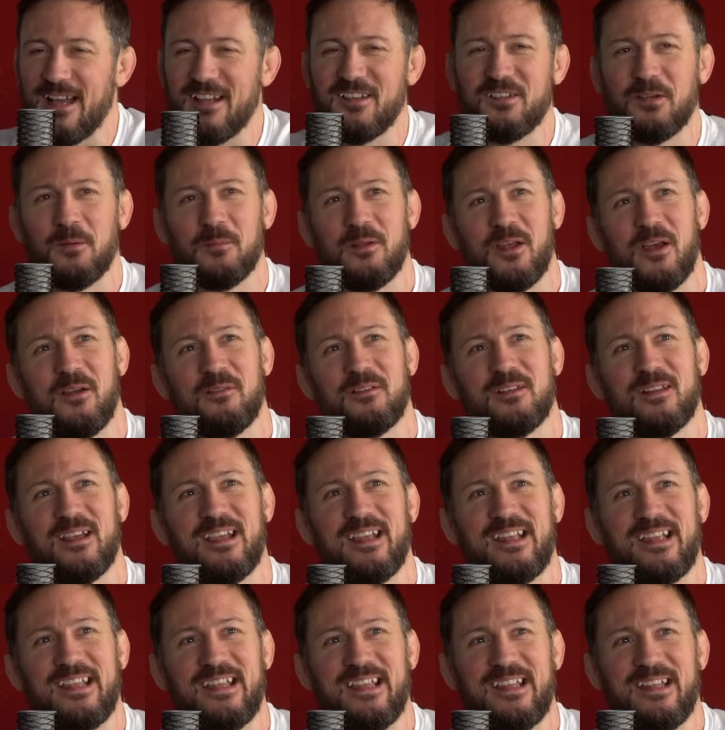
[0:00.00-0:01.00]
I sometimes
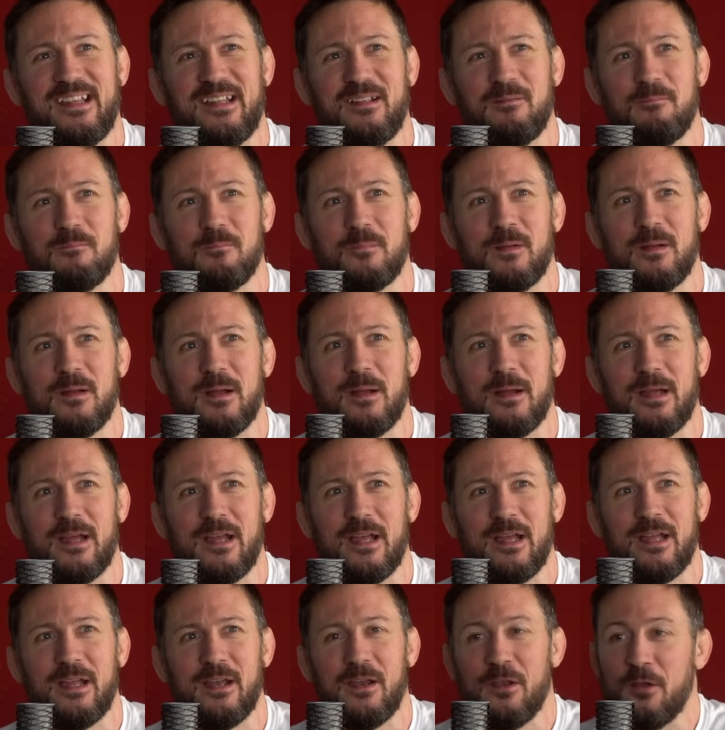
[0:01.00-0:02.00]
it
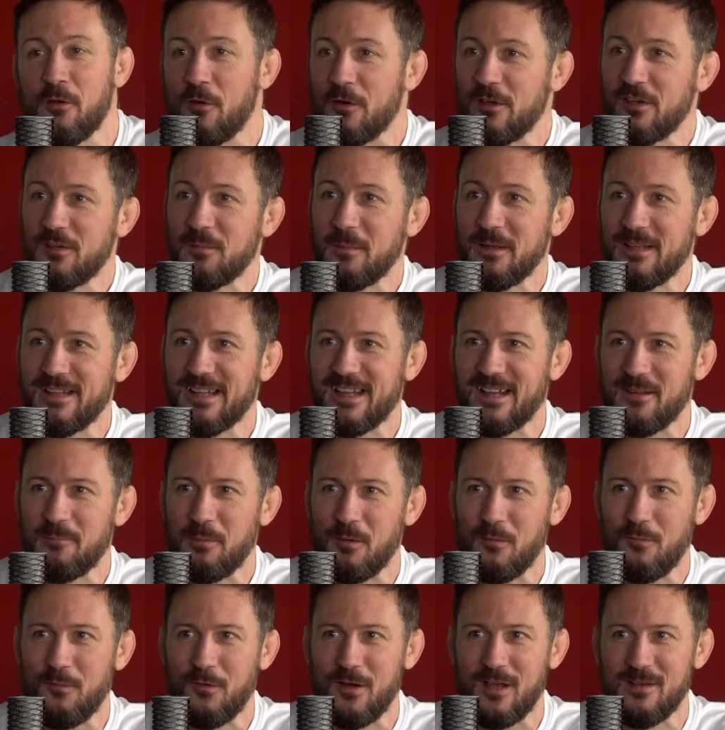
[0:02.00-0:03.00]
annoys me that I
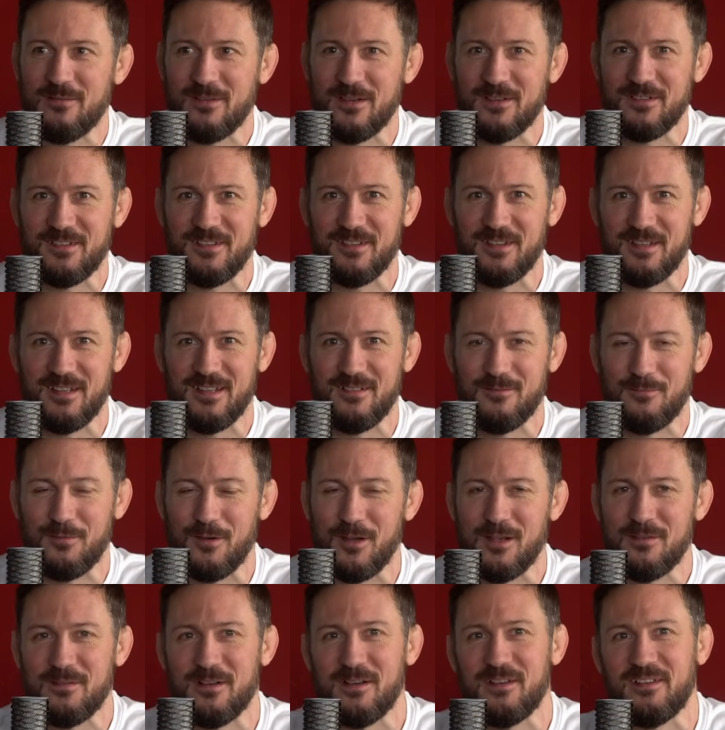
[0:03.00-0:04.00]
put 5 years
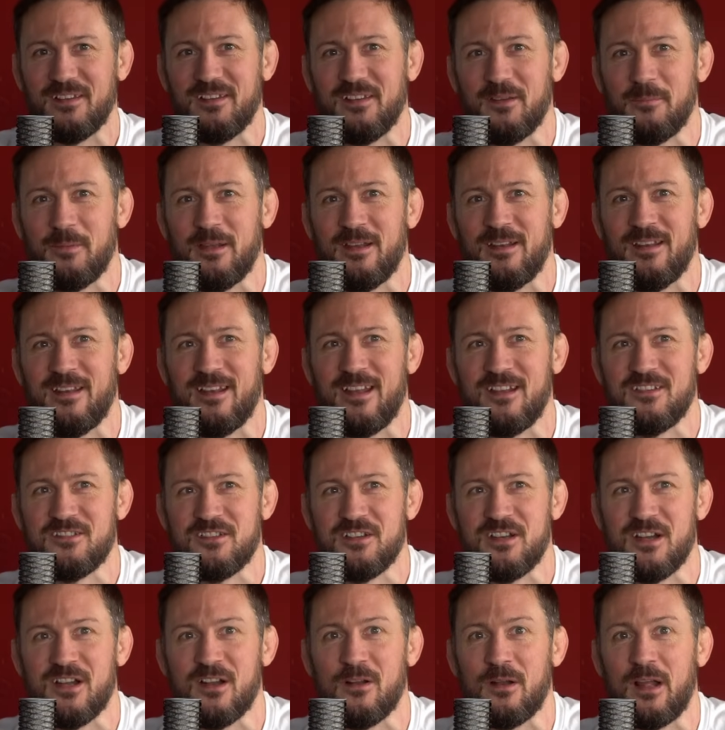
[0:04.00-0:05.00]
into being an
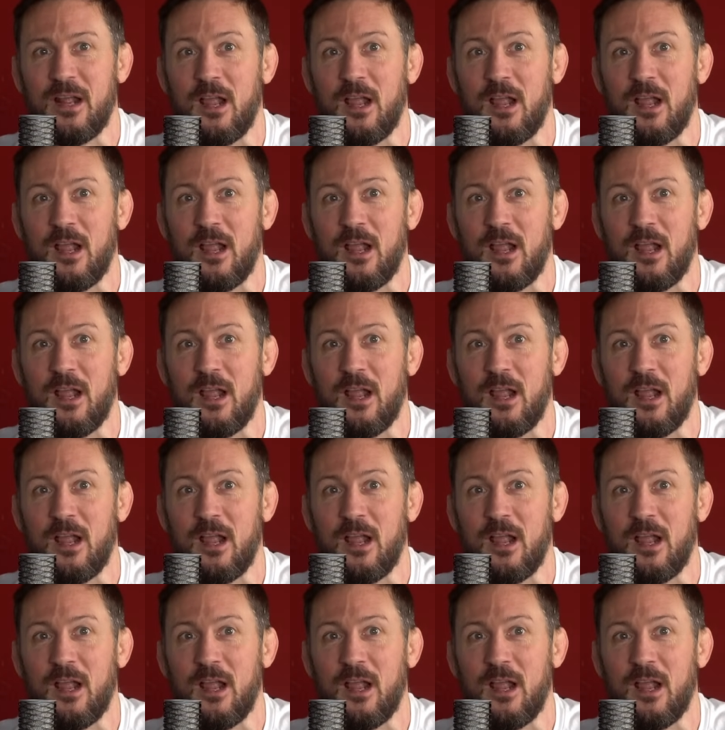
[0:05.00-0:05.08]
engineer.